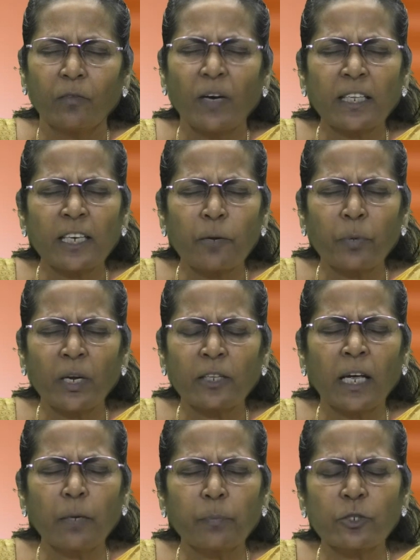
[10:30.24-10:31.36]
Father, I pray
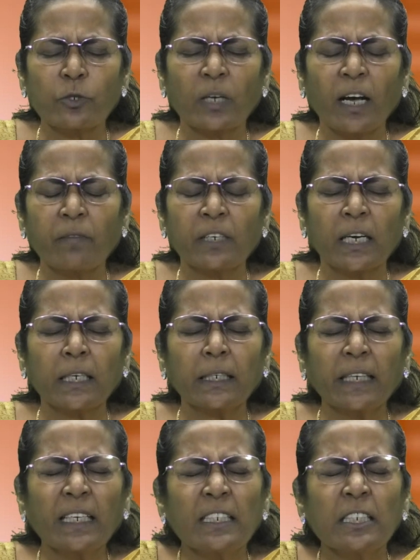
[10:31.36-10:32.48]
that help us to have an
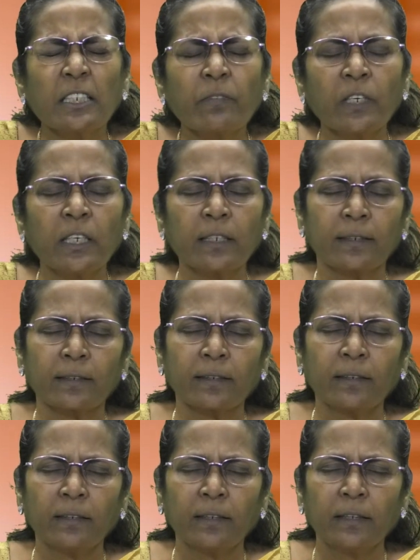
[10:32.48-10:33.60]
attentive ear,
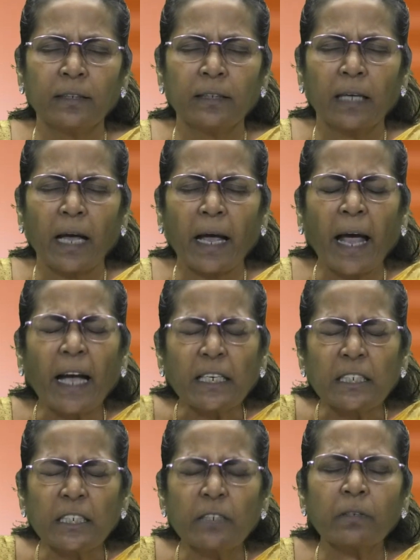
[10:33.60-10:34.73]

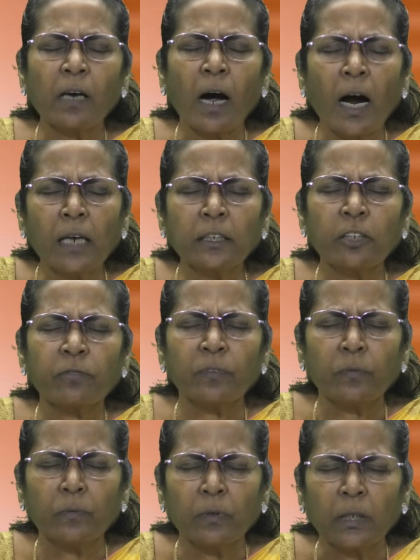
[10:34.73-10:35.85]
active heart of
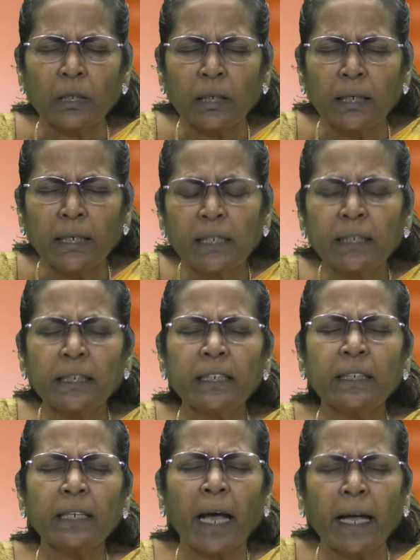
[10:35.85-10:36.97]

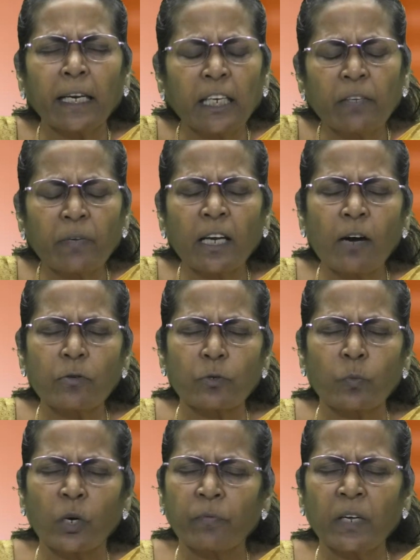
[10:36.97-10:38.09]
learning and living out
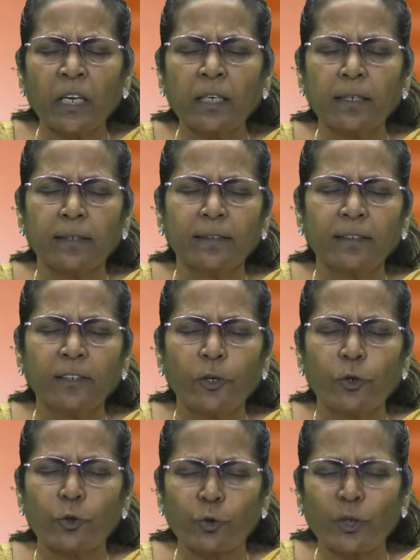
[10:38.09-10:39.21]
what we hear,
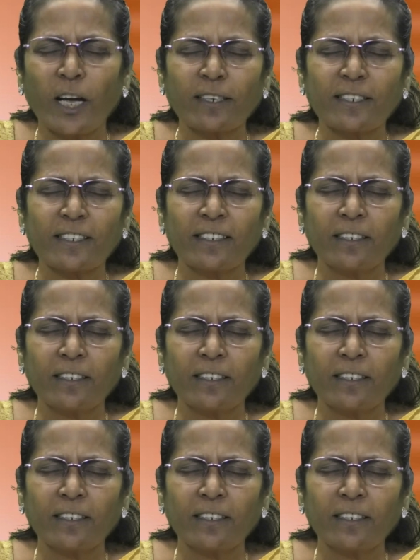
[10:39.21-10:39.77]
so that